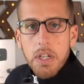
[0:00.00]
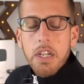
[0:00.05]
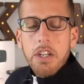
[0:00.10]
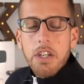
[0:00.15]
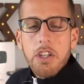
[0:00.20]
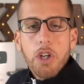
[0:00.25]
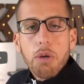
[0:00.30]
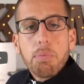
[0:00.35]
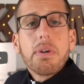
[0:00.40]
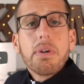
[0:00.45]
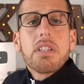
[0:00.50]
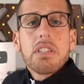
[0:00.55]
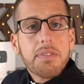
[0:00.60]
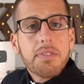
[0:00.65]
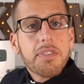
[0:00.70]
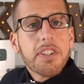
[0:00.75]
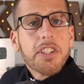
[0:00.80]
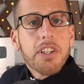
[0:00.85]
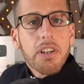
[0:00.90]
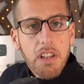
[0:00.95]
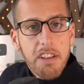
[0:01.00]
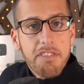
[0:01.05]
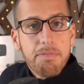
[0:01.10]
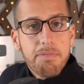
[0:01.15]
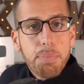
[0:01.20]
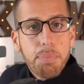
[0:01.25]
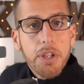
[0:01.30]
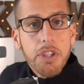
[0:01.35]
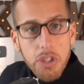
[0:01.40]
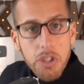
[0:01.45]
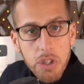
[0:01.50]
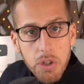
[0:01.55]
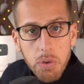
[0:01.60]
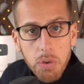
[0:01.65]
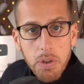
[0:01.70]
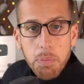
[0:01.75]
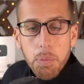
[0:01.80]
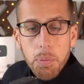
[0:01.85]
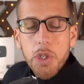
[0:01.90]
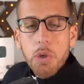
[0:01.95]
Nobody's living your life but you.
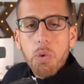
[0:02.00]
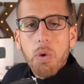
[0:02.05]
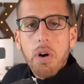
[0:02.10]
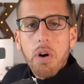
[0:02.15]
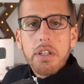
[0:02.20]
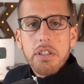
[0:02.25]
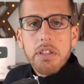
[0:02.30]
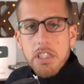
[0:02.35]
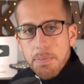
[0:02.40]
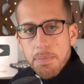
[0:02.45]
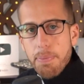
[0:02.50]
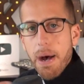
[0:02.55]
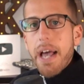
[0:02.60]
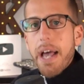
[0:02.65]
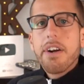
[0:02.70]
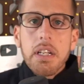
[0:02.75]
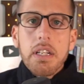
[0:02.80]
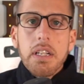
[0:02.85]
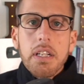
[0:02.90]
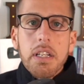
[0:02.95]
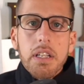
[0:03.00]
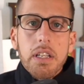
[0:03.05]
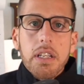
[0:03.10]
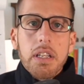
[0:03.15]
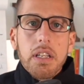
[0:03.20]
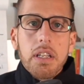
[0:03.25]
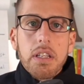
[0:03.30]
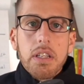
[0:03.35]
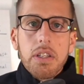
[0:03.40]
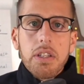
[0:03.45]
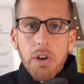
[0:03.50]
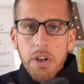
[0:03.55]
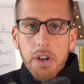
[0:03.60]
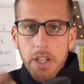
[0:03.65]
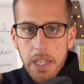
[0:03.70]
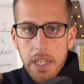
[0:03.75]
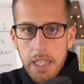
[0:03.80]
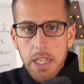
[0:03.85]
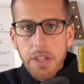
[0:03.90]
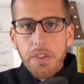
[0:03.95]
And when you are inspired, you're
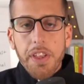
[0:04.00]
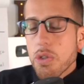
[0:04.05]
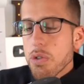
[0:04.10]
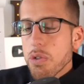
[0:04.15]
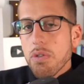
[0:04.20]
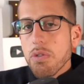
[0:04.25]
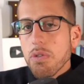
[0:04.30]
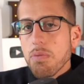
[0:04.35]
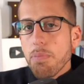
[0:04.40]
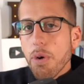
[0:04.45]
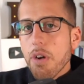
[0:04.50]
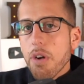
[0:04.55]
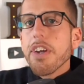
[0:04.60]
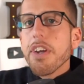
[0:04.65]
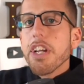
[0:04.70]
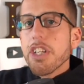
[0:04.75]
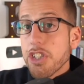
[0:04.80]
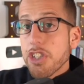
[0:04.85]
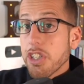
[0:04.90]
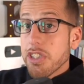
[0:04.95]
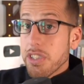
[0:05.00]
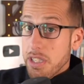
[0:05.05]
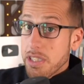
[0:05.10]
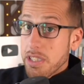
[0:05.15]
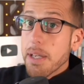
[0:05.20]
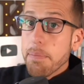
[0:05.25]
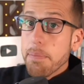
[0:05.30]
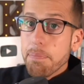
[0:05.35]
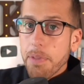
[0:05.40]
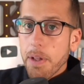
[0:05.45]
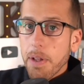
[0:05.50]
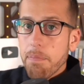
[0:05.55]
healing. Motivation is a symptom,